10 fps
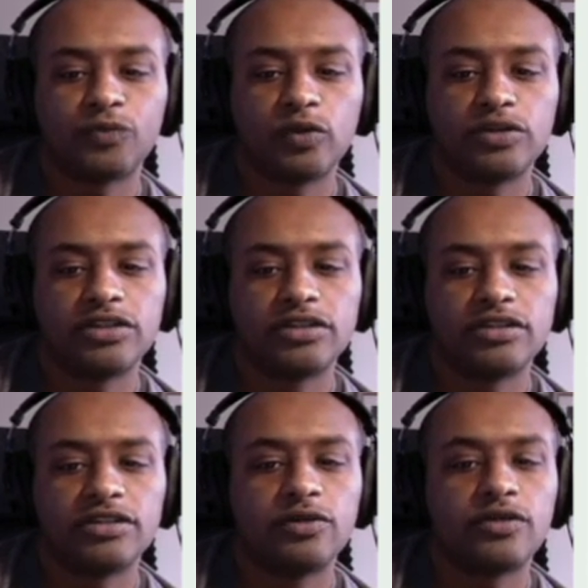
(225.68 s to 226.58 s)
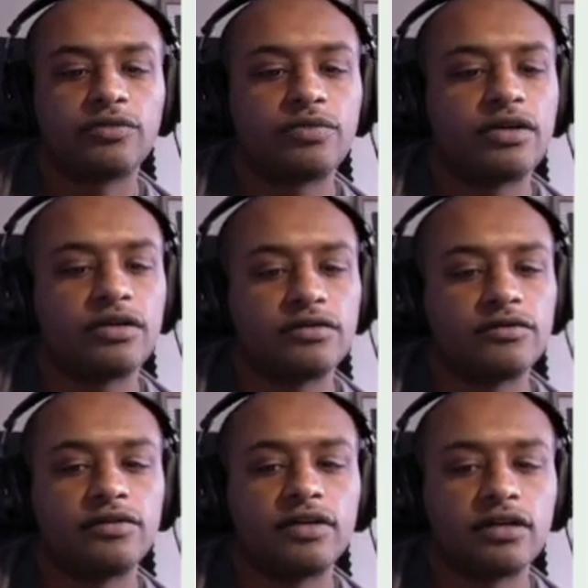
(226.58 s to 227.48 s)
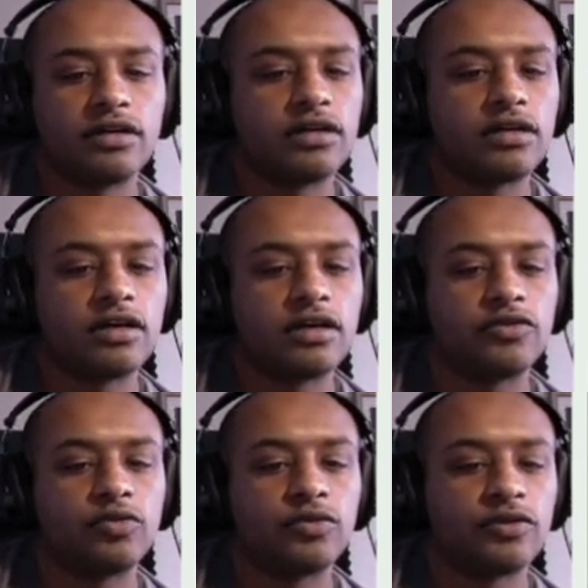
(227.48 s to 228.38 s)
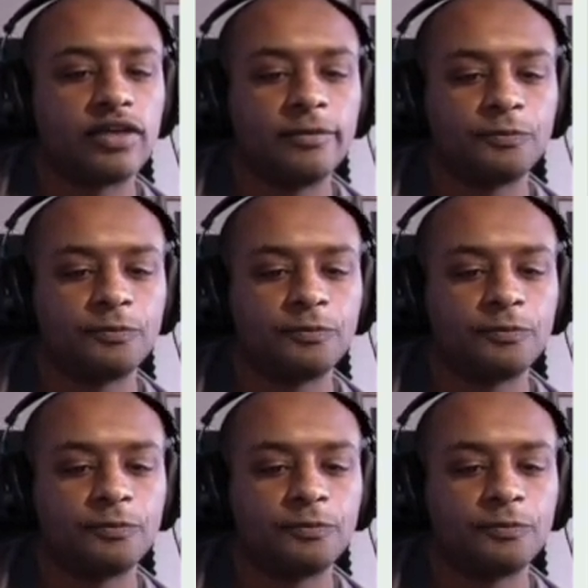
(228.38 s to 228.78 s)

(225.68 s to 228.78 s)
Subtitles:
which is in the northern part of Khartoum, Sudan.